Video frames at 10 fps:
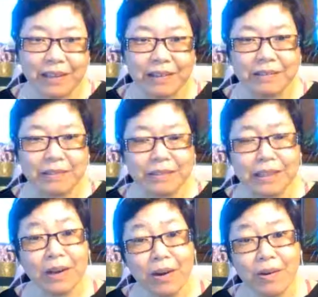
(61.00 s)
I was like,
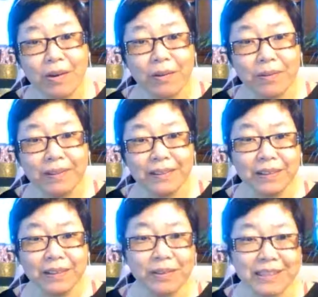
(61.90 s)
oh, look at all
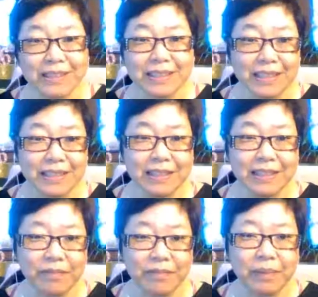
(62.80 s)
these days that I left
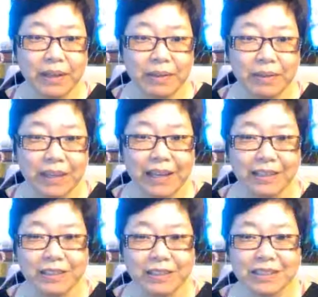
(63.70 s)
blank, but I actually
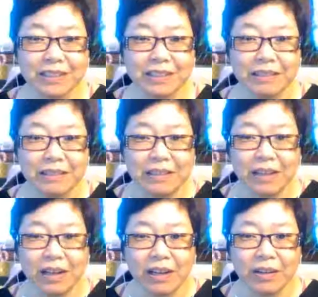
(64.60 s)
did
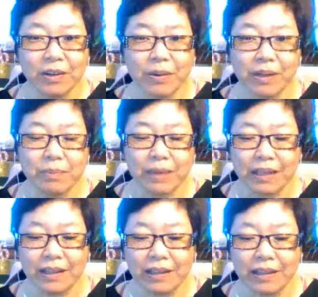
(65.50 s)
quite a bit.
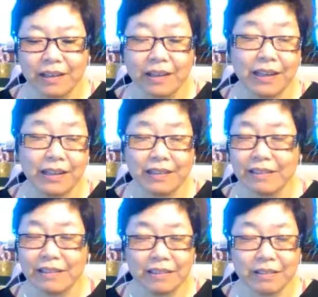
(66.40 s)
And
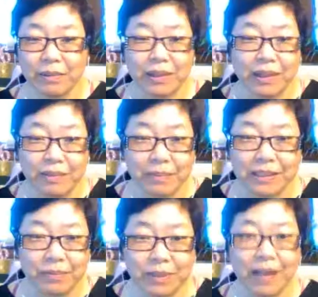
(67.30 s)
with the mixed in with
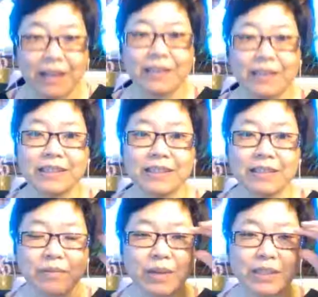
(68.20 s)
holidays and
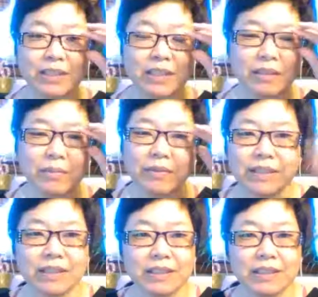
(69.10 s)
watching movies and
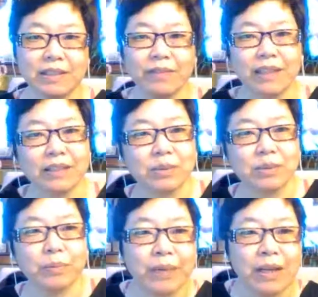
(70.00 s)
stuff like that too.
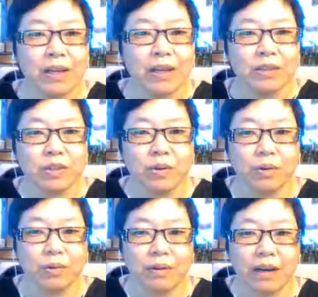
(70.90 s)
So
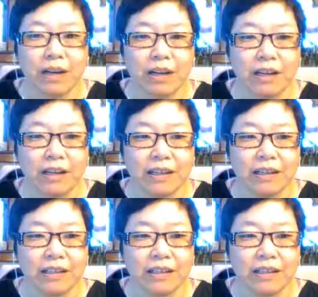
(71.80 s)
I